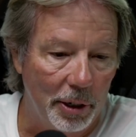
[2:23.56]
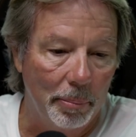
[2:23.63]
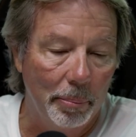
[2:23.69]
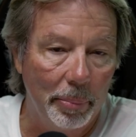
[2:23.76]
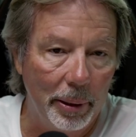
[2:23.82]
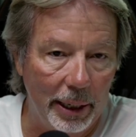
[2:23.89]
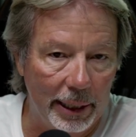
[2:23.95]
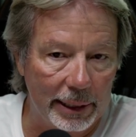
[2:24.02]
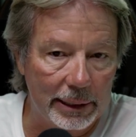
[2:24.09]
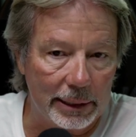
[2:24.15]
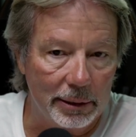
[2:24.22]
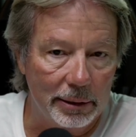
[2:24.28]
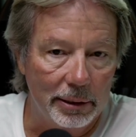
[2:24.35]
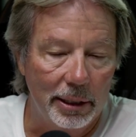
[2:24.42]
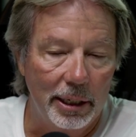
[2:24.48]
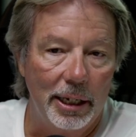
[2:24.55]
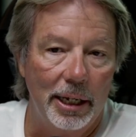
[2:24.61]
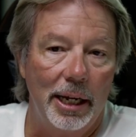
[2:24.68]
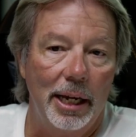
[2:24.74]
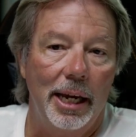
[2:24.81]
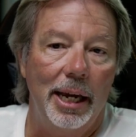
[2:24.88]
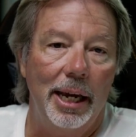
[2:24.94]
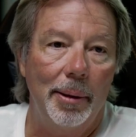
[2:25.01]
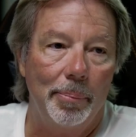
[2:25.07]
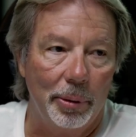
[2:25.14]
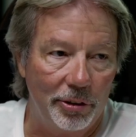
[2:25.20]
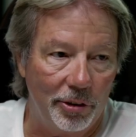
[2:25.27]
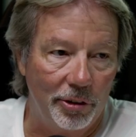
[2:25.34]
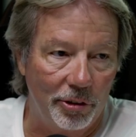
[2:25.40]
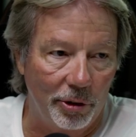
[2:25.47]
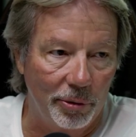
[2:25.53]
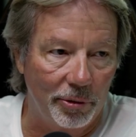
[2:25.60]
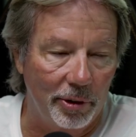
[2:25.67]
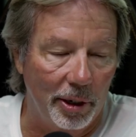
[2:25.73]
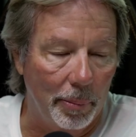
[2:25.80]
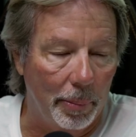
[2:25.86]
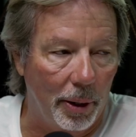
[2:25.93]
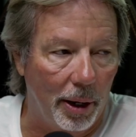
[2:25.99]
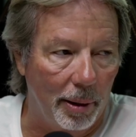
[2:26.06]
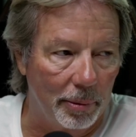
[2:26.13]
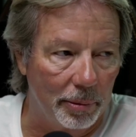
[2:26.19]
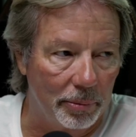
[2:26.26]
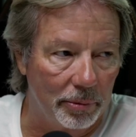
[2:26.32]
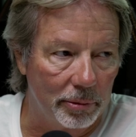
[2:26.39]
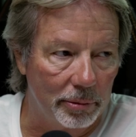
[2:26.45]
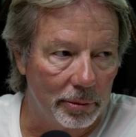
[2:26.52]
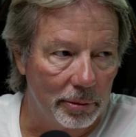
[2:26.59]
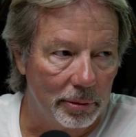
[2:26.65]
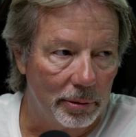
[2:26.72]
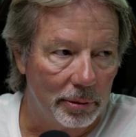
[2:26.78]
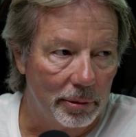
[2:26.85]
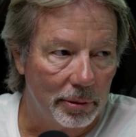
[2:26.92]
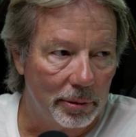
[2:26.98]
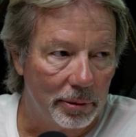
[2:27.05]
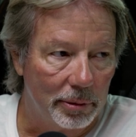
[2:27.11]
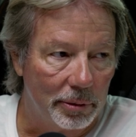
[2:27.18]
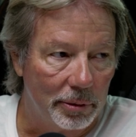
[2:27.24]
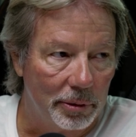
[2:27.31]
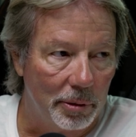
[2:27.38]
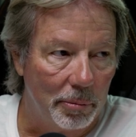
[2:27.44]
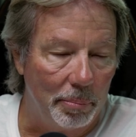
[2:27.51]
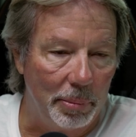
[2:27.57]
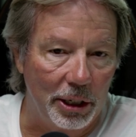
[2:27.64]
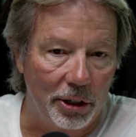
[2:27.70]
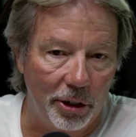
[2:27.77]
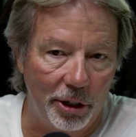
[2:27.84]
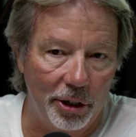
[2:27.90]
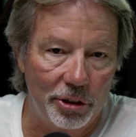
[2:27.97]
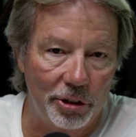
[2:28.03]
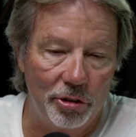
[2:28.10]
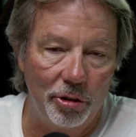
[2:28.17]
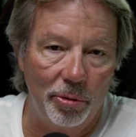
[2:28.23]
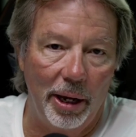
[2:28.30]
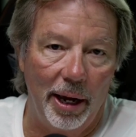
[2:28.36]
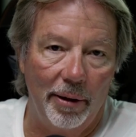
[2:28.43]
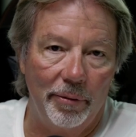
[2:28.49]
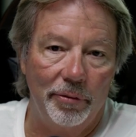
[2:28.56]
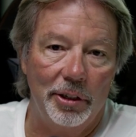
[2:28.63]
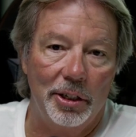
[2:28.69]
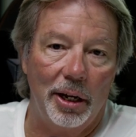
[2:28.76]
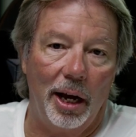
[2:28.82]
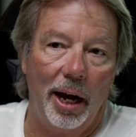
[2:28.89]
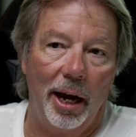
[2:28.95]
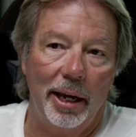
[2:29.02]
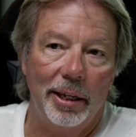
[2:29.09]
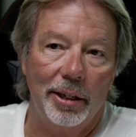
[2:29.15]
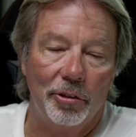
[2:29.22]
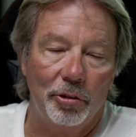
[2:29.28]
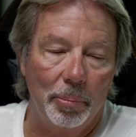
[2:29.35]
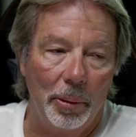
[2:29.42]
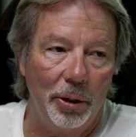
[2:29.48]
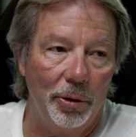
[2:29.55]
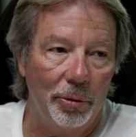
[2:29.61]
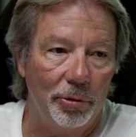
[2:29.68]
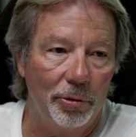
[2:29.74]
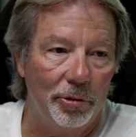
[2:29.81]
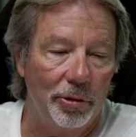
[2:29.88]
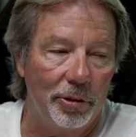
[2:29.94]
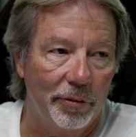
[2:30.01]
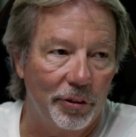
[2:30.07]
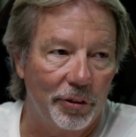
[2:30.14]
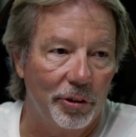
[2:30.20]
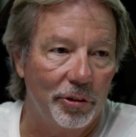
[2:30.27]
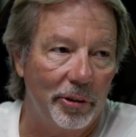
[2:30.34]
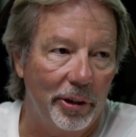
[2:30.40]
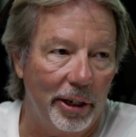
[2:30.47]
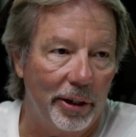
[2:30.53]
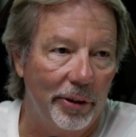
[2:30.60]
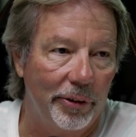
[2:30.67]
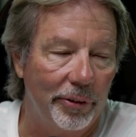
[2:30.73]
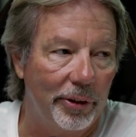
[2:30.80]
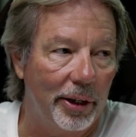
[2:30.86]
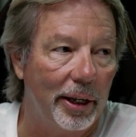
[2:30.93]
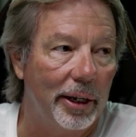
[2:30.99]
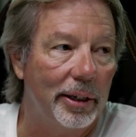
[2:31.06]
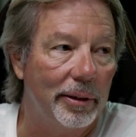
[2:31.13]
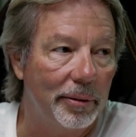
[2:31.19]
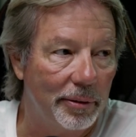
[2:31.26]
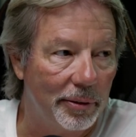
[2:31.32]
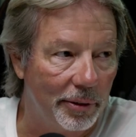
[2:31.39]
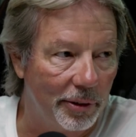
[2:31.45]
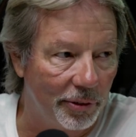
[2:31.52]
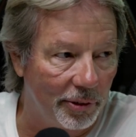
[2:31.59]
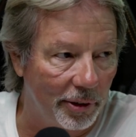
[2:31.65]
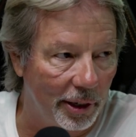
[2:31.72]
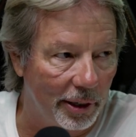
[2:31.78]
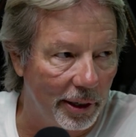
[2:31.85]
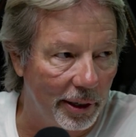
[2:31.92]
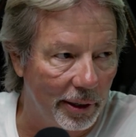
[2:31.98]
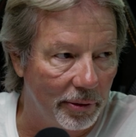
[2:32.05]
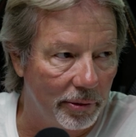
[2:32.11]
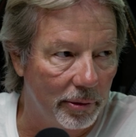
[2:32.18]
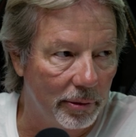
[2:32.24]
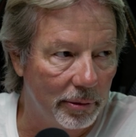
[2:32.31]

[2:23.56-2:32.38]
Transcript: But it brings its own set of problems because you have the dye exposed to the first layer that the sun hits.